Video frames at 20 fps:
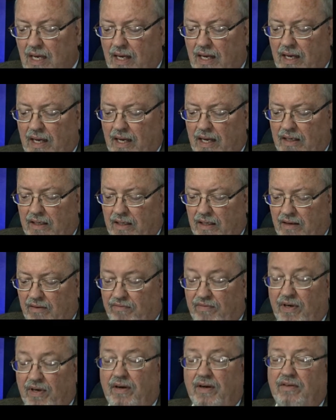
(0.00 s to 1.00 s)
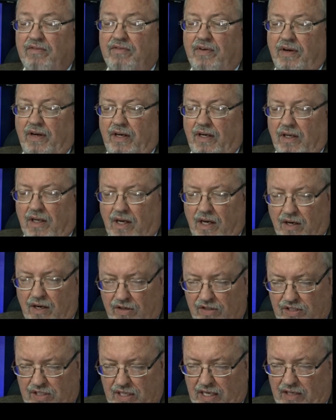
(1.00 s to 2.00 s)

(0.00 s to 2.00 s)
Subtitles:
and very, very large